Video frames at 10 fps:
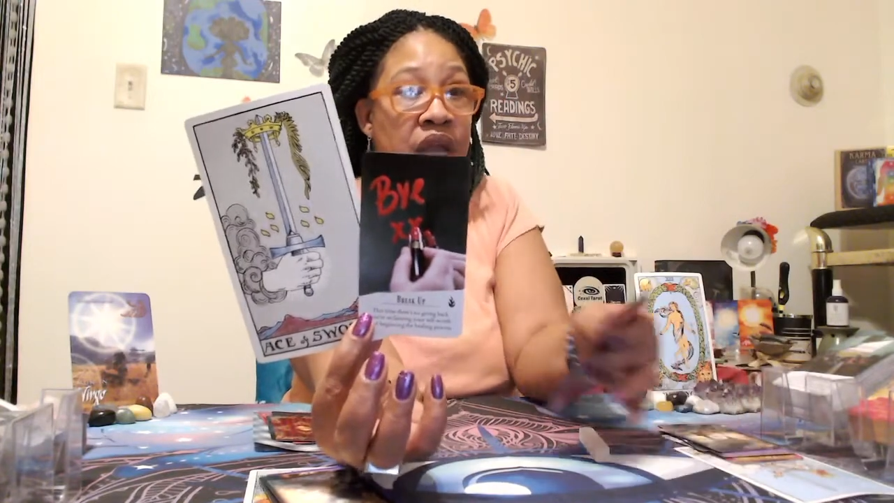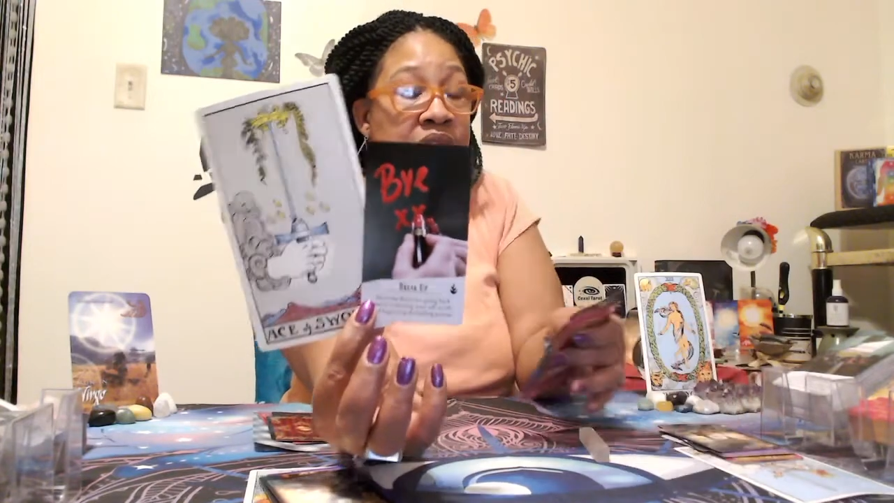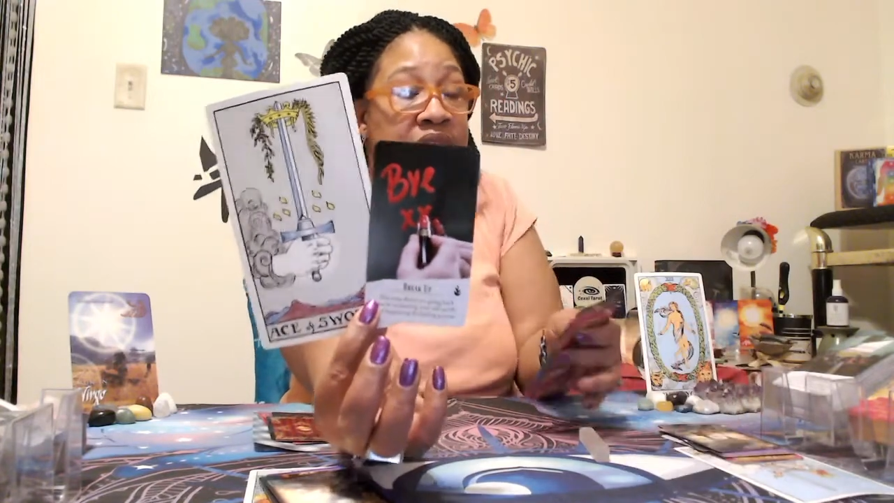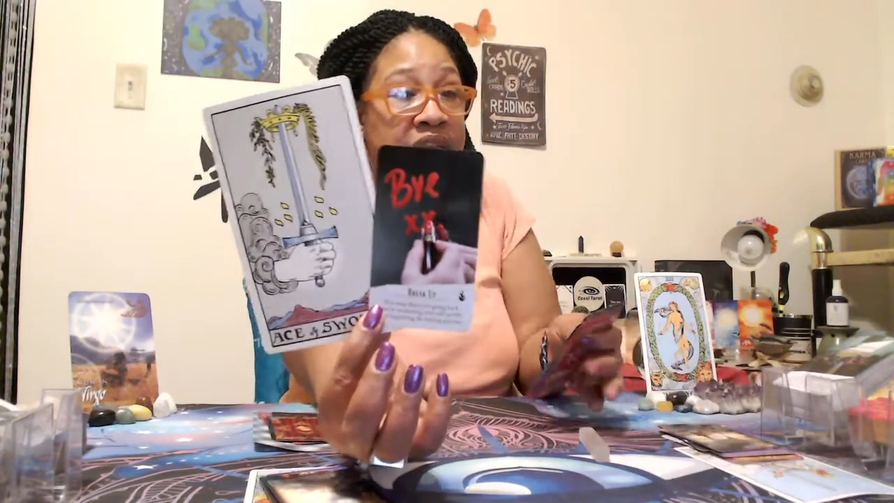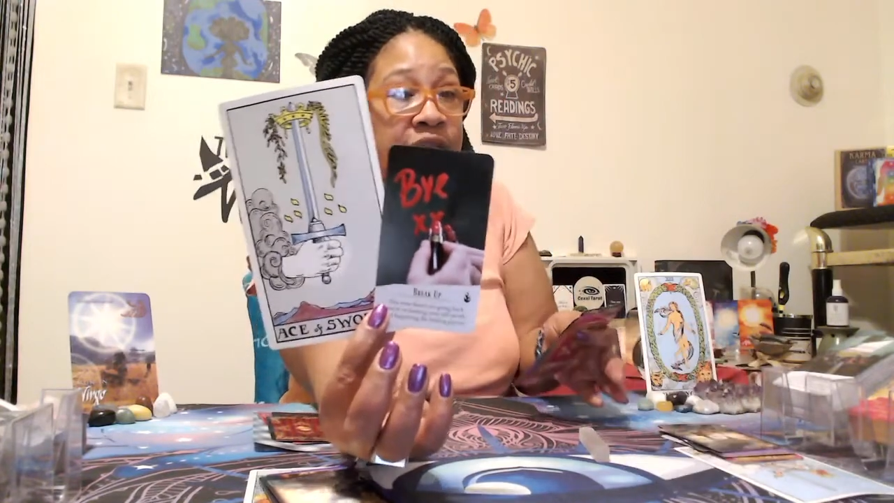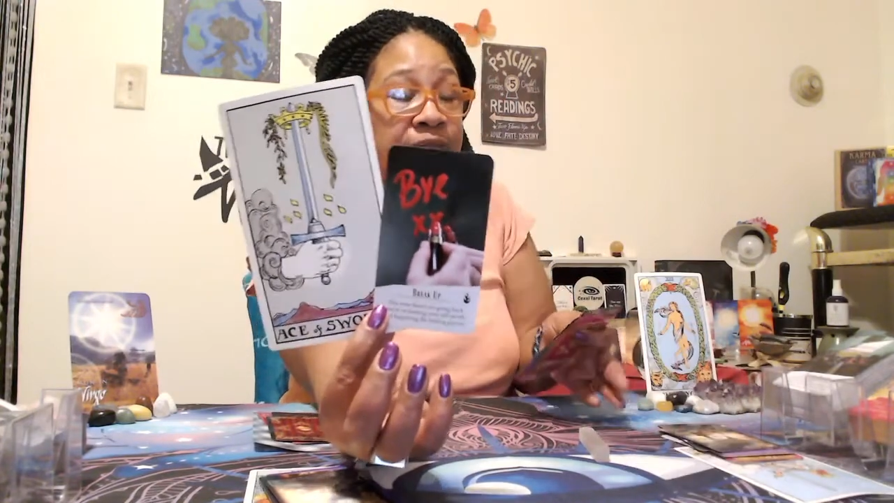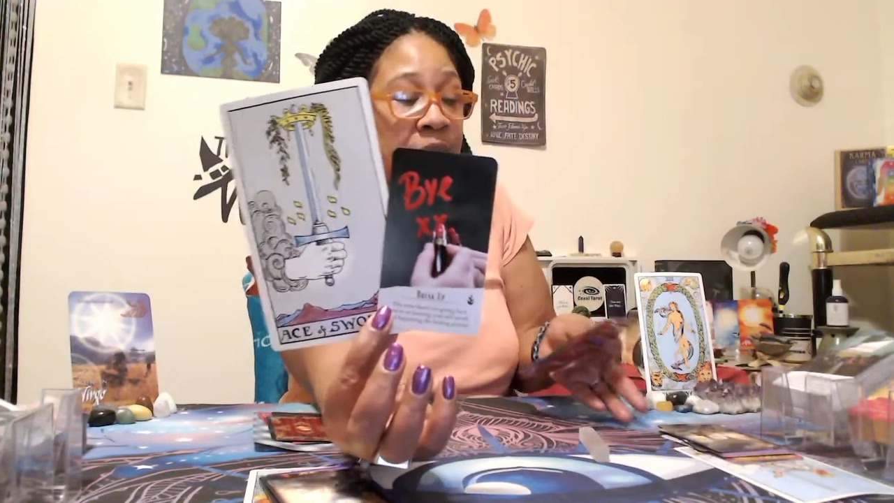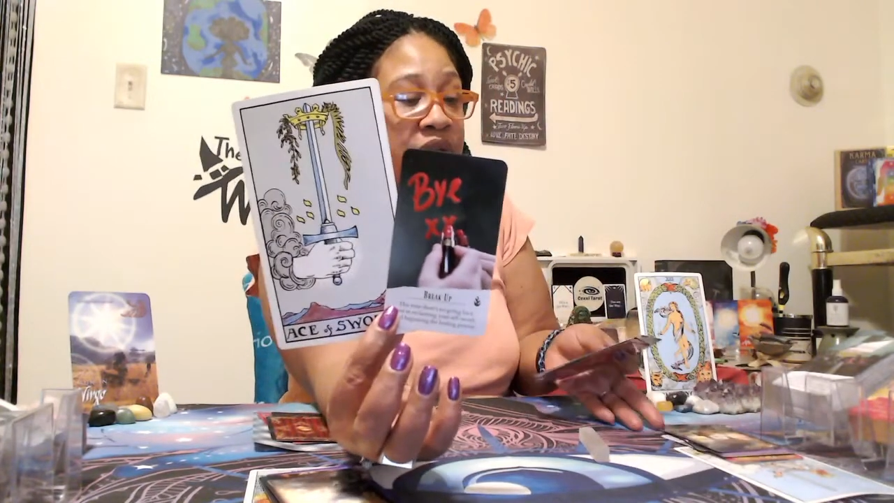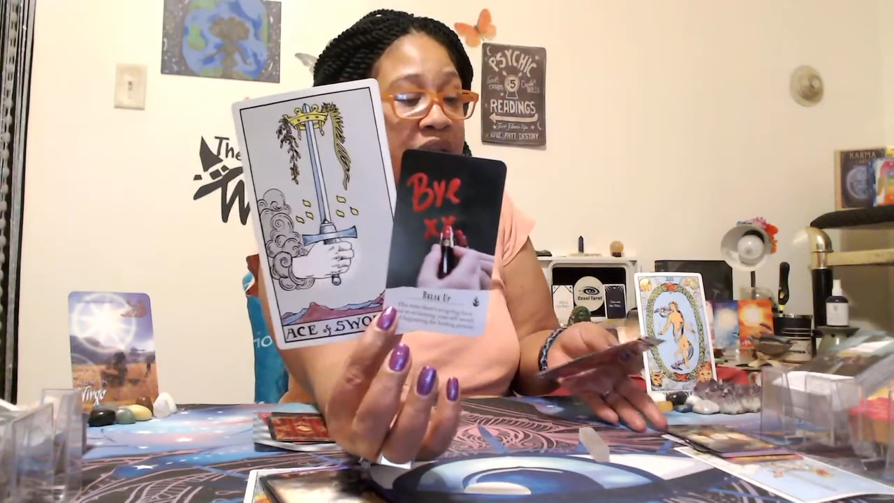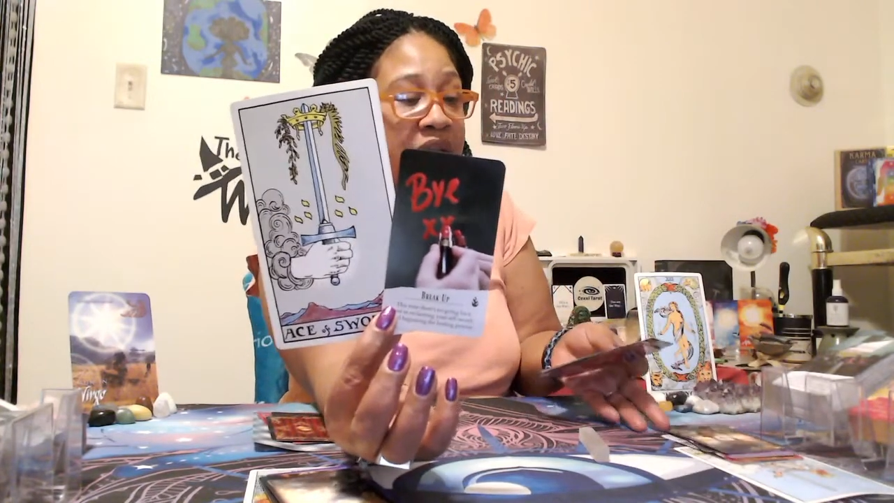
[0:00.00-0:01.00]
they
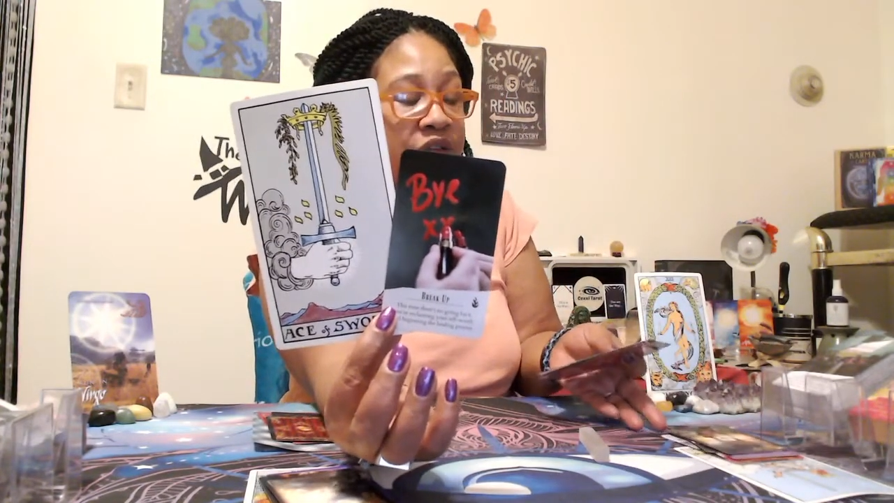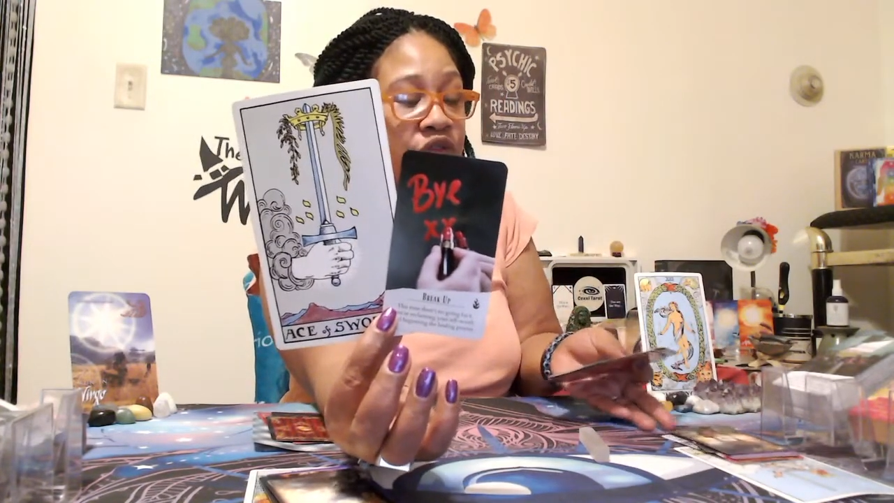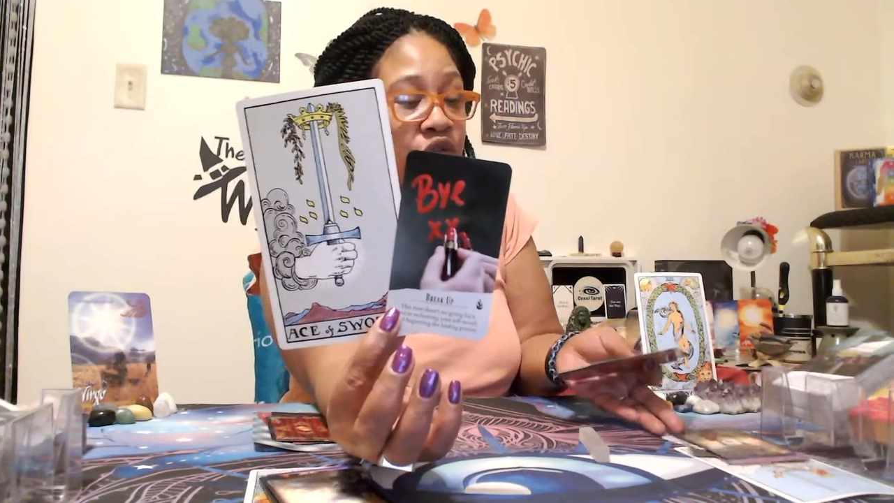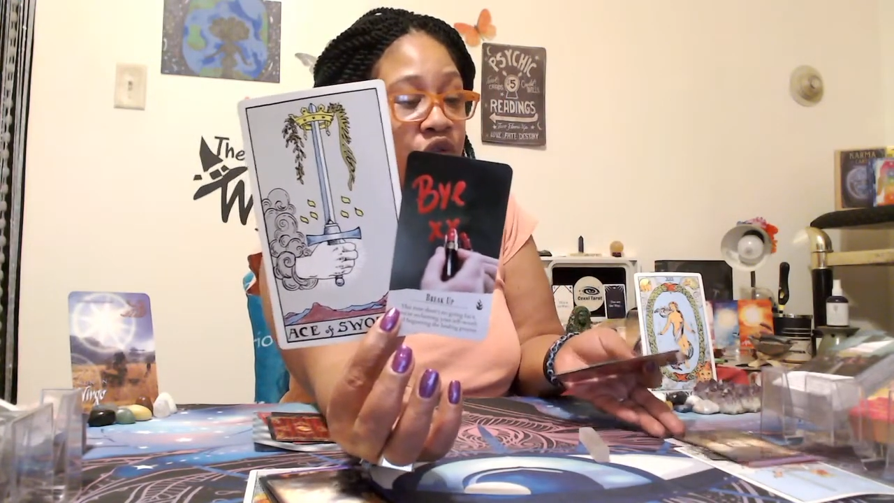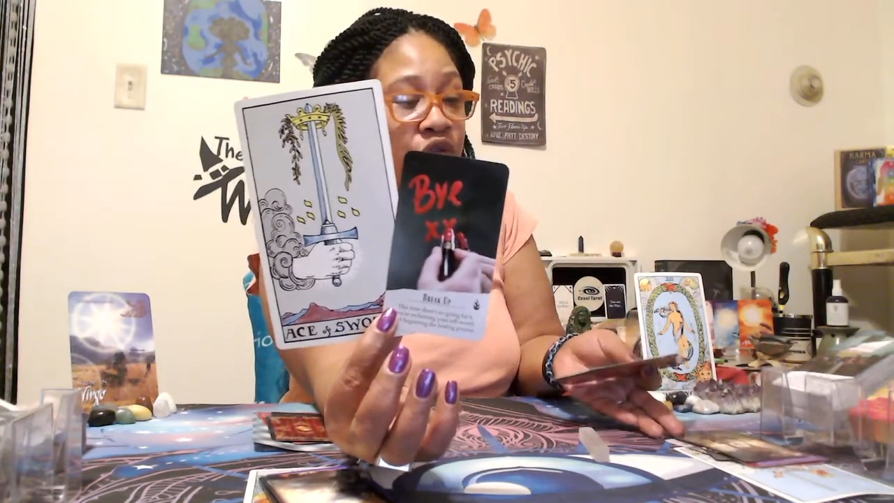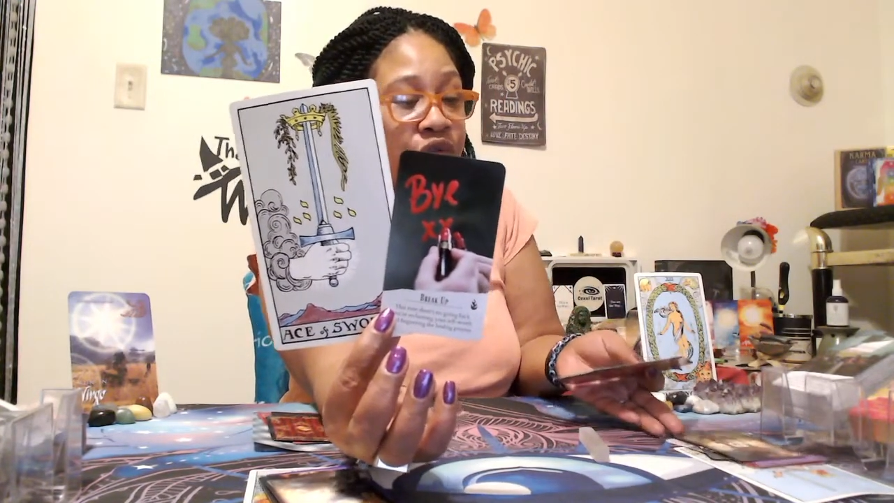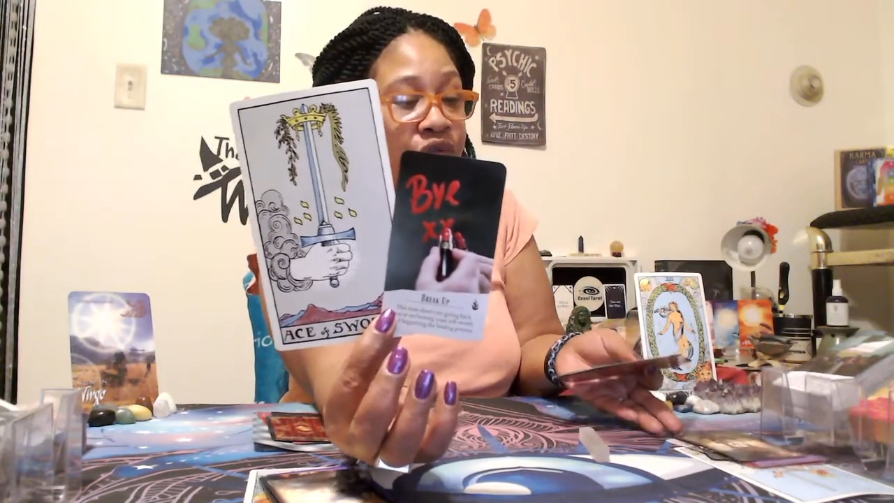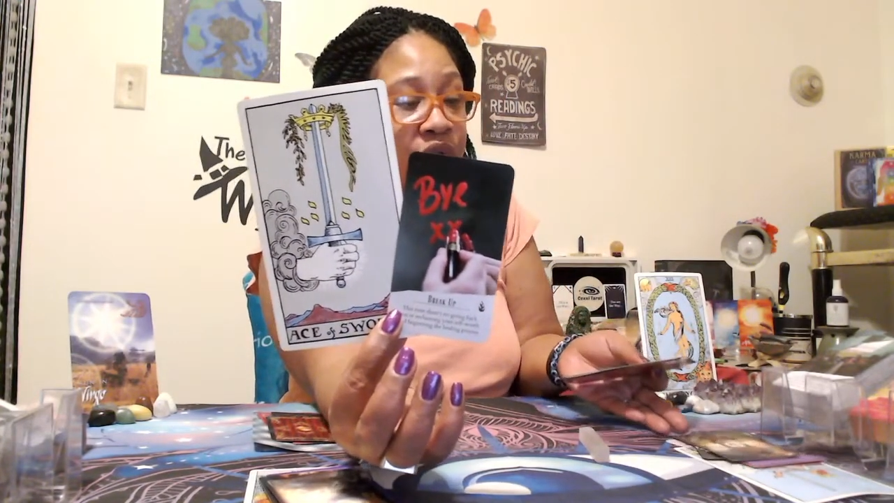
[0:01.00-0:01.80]
spoke their truth